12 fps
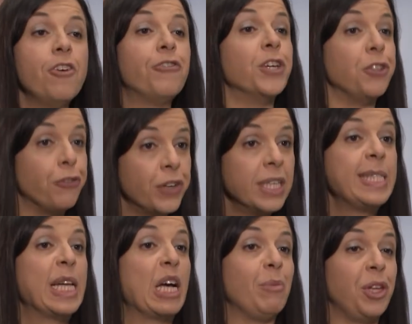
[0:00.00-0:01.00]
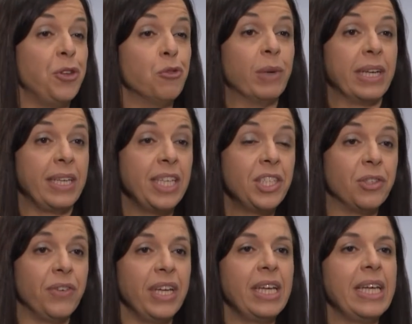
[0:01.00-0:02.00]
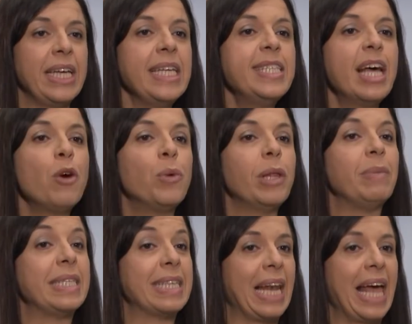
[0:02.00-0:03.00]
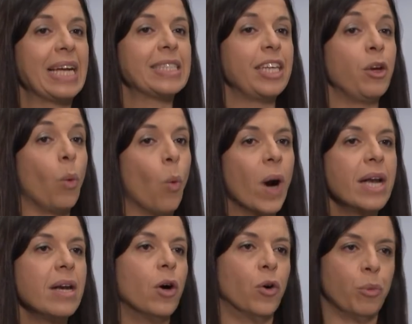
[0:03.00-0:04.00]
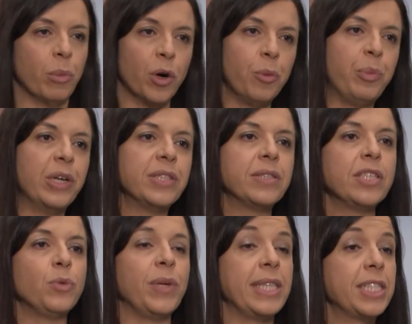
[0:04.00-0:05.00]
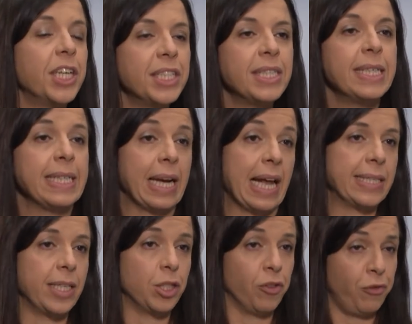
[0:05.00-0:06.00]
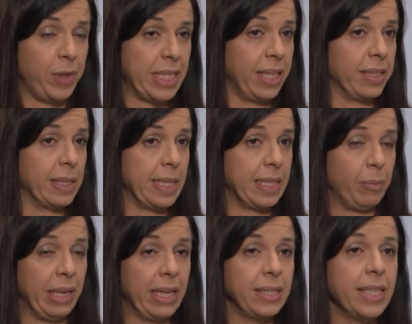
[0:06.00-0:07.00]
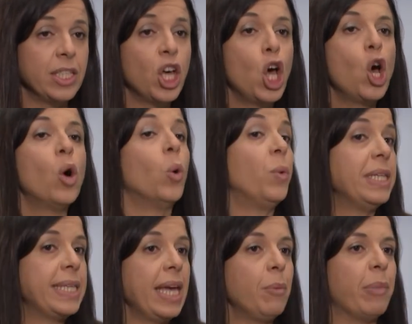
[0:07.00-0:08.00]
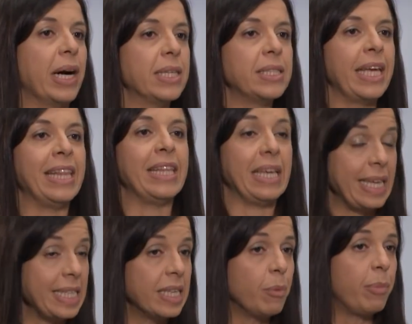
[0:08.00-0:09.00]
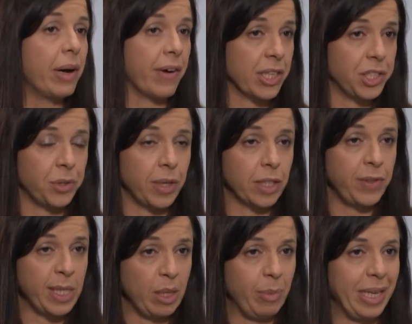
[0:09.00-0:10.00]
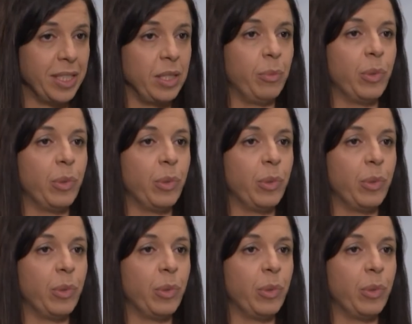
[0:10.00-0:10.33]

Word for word: For the first time in human history, ESA will be selecting one or more persons with certain classes of physical disabilities who will take part in the ESA Parastronaut Feasibility